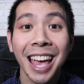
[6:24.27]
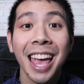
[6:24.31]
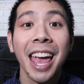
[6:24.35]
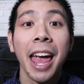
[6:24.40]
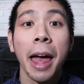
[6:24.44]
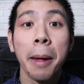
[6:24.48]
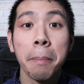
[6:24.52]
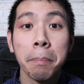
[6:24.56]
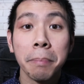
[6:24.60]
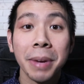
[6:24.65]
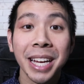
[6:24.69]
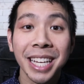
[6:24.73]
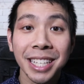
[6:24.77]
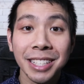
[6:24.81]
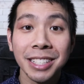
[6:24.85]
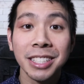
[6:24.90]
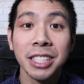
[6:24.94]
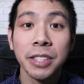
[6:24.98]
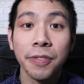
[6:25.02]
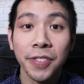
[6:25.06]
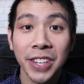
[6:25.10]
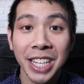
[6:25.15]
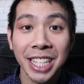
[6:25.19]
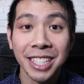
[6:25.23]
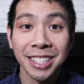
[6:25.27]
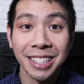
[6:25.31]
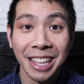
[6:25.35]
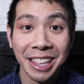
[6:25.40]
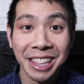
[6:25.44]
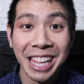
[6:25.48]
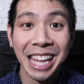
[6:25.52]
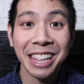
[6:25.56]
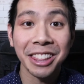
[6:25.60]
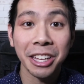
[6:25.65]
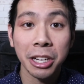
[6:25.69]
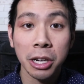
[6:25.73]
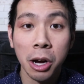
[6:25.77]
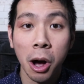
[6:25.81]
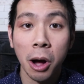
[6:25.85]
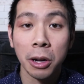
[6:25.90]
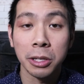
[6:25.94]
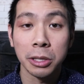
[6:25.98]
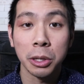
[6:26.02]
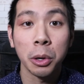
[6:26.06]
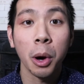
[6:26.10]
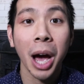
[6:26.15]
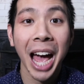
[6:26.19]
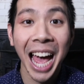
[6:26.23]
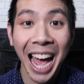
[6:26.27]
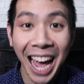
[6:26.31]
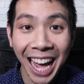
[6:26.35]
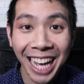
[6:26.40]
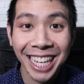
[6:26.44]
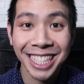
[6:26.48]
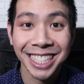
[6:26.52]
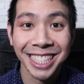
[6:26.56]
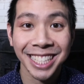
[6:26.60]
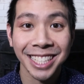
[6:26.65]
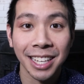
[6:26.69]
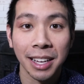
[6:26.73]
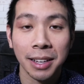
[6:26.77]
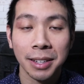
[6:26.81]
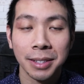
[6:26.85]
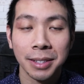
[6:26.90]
and maintenance fees that the condo has.